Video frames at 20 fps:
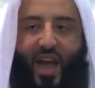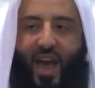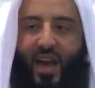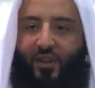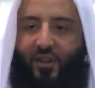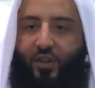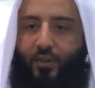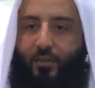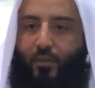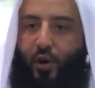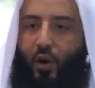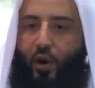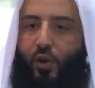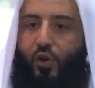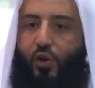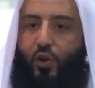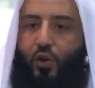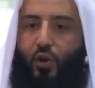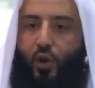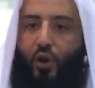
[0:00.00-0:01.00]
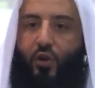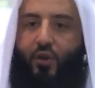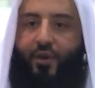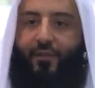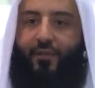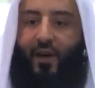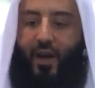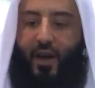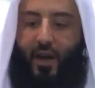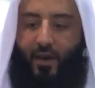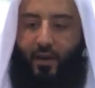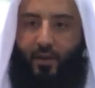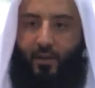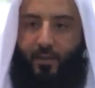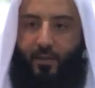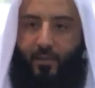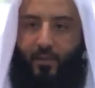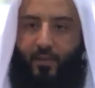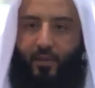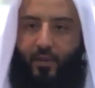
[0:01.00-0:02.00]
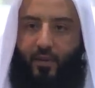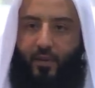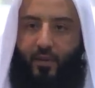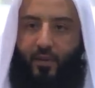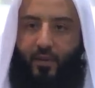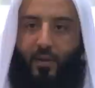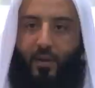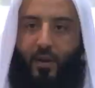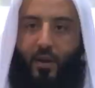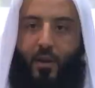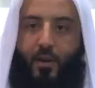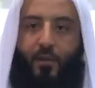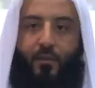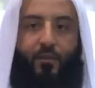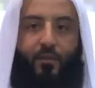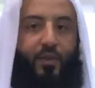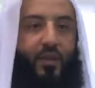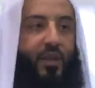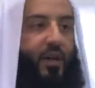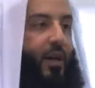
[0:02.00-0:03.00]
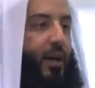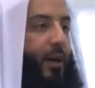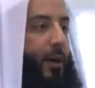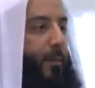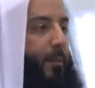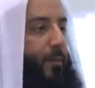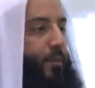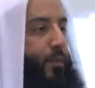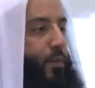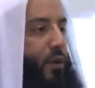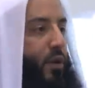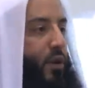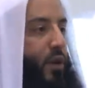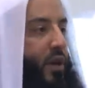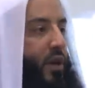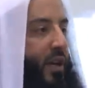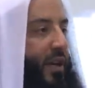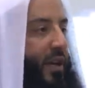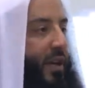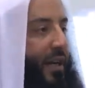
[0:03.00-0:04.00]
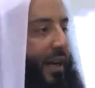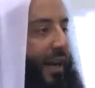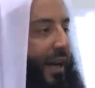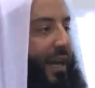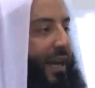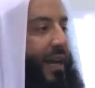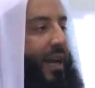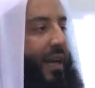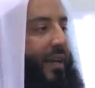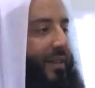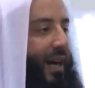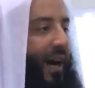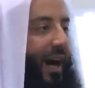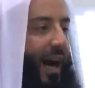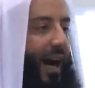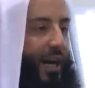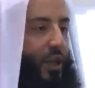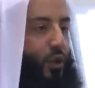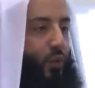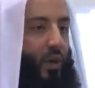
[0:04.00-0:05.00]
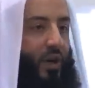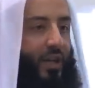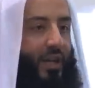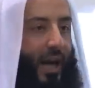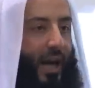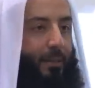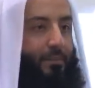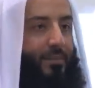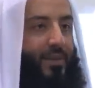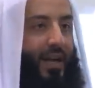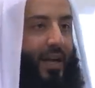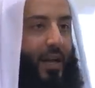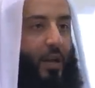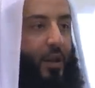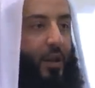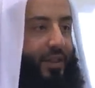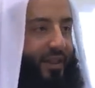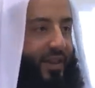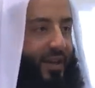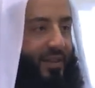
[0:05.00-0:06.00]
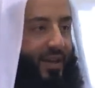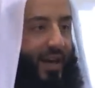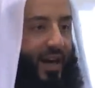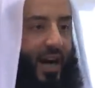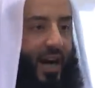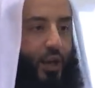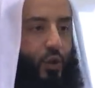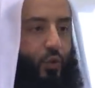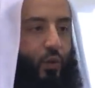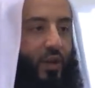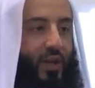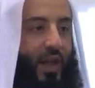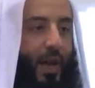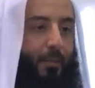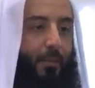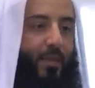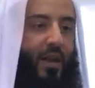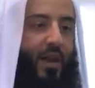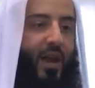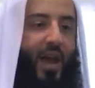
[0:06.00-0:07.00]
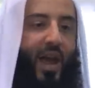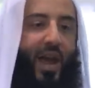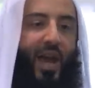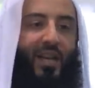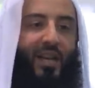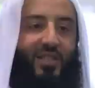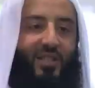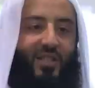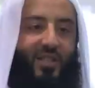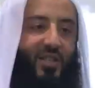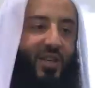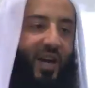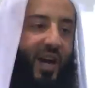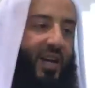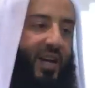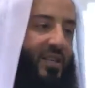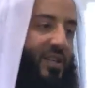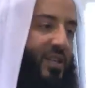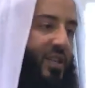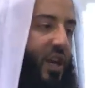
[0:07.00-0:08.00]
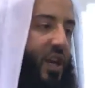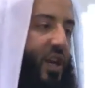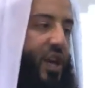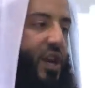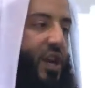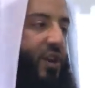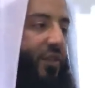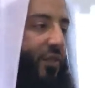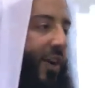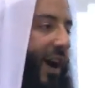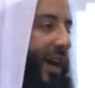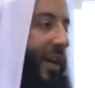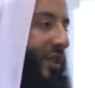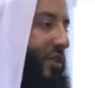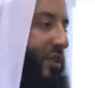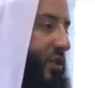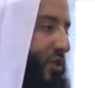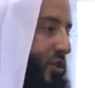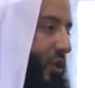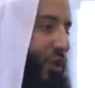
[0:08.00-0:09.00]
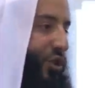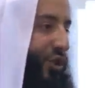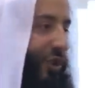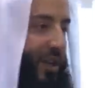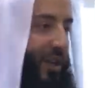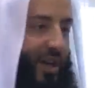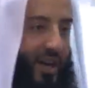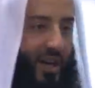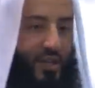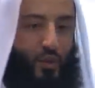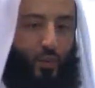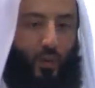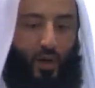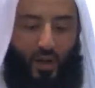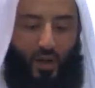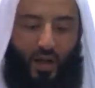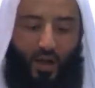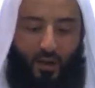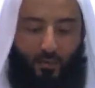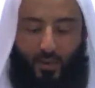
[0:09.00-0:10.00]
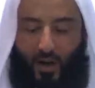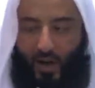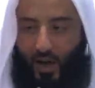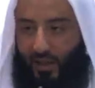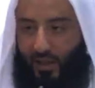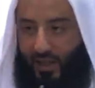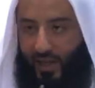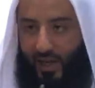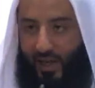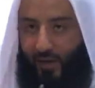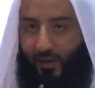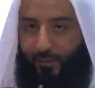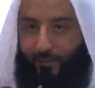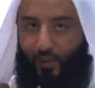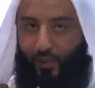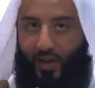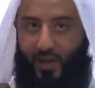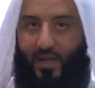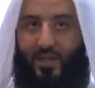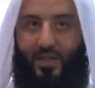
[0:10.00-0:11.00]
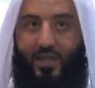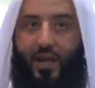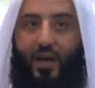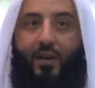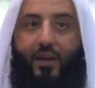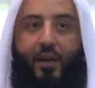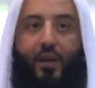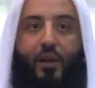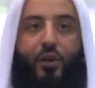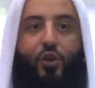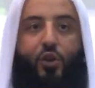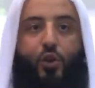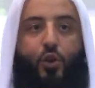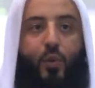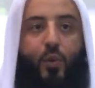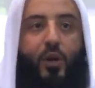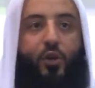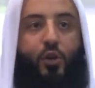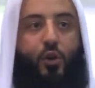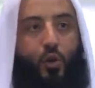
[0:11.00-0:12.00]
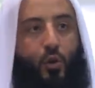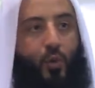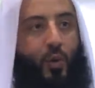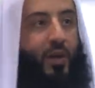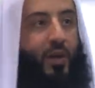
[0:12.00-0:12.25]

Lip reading: And the more you glorify, the cleaner the heart will come, the healthier the heart will come. Exercise, eat right, socialize well. May Allah Rabbul Izzah cure you